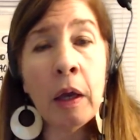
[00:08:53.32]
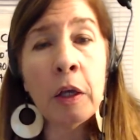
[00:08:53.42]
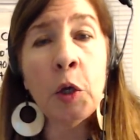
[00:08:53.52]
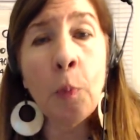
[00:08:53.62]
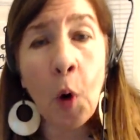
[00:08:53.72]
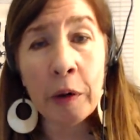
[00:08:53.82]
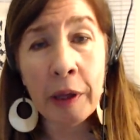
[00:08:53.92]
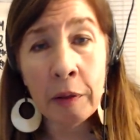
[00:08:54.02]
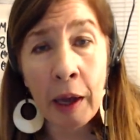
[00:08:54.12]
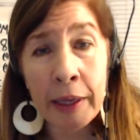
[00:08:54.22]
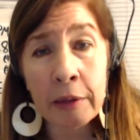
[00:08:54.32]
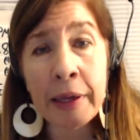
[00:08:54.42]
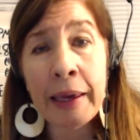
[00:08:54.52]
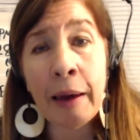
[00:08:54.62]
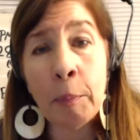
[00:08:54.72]
You more than
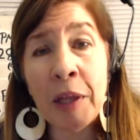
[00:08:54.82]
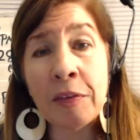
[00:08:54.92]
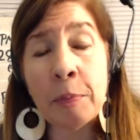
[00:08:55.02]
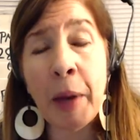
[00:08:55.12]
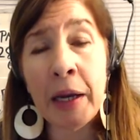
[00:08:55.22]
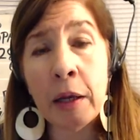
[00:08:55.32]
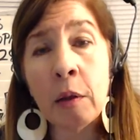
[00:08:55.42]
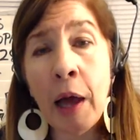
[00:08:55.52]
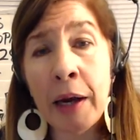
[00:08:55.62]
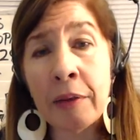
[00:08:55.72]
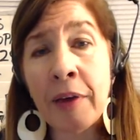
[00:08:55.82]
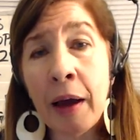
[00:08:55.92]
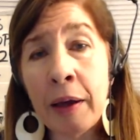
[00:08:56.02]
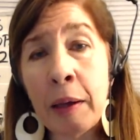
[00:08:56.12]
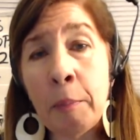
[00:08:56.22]
likely have been spending a lot of
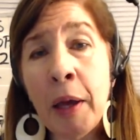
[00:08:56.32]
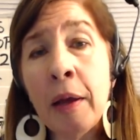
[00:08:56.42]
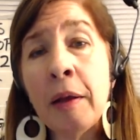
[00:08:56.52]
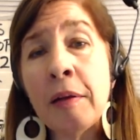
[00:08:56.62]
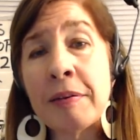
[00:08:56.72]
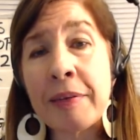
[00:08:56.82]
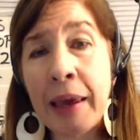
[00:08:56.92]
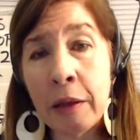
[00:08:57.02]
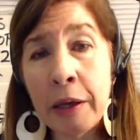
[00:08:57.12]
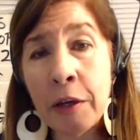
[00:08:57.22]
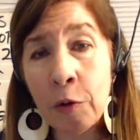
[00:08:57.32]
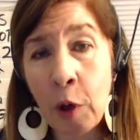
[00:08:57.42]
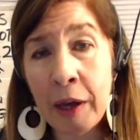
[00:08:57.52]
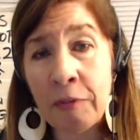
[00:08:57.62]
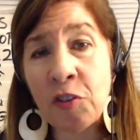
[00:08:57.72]
time scaling your
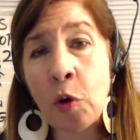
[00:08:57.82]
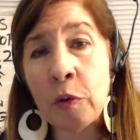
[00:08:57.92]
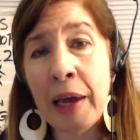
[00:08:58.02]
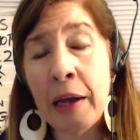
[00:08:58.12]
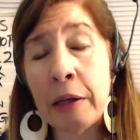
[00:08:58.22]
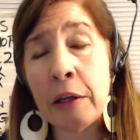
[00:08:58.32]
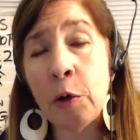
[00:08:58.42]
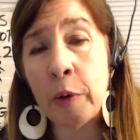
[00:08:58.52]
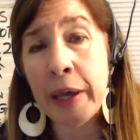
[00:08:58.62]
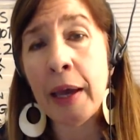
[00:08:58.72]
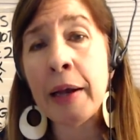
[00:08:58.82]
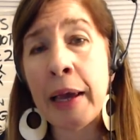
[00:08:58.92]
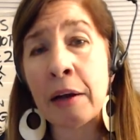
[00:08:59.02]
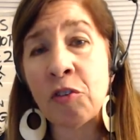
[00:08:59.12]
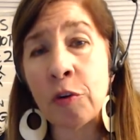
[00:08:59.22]
life so that you can
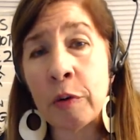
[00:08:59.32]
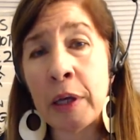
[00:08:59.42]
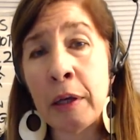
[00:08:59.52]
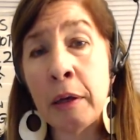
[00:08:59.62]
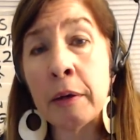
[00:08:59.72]
actually